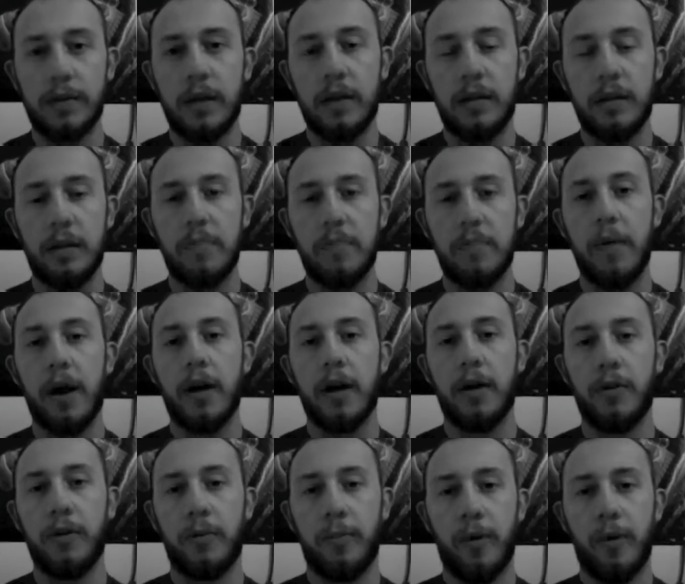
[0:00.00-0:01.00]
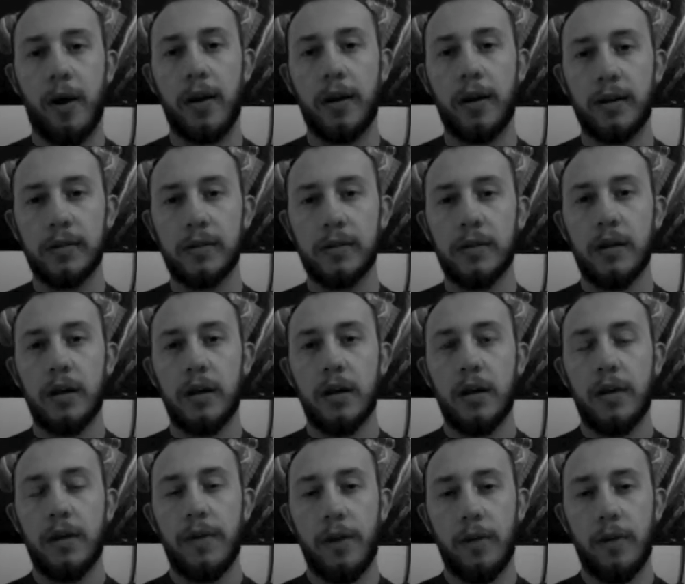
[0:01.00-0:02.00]
They buy other products
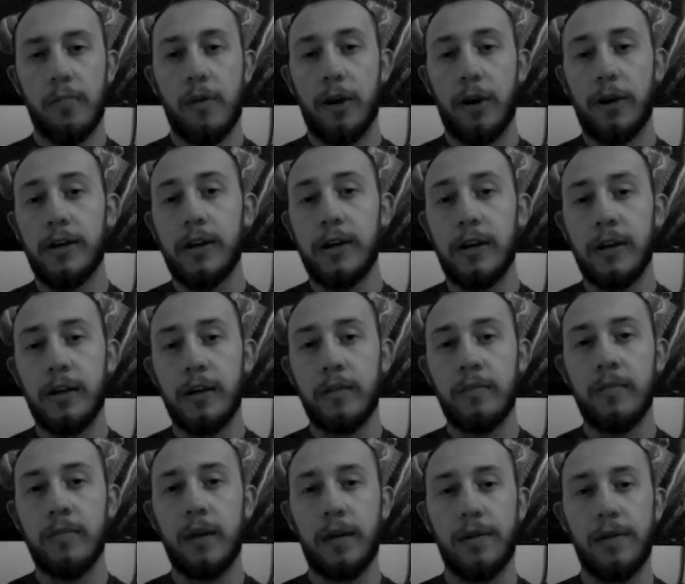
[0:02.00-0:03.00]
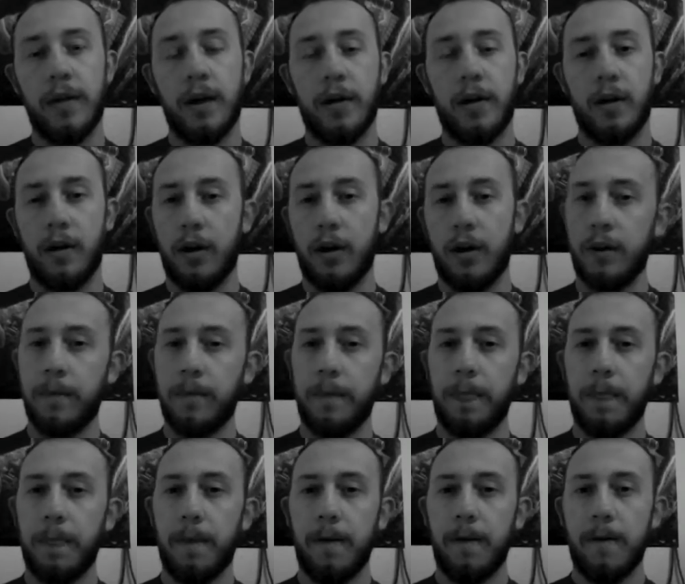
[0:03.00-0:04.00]
that are marketed to them and that are
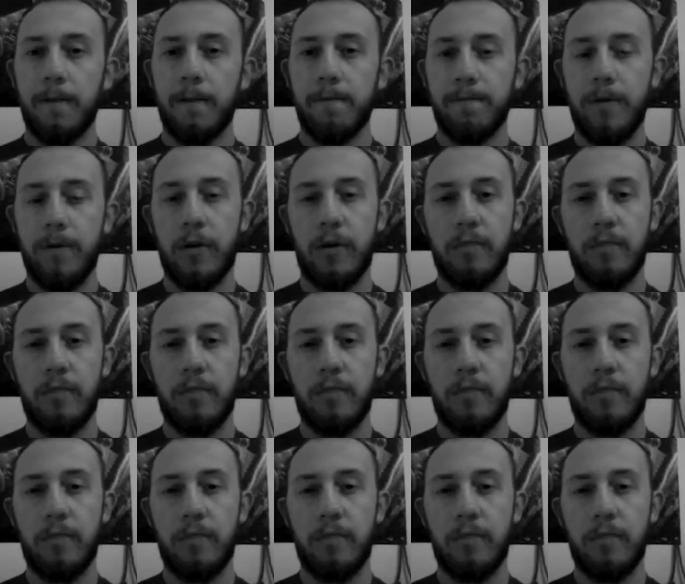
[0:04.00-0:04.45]
very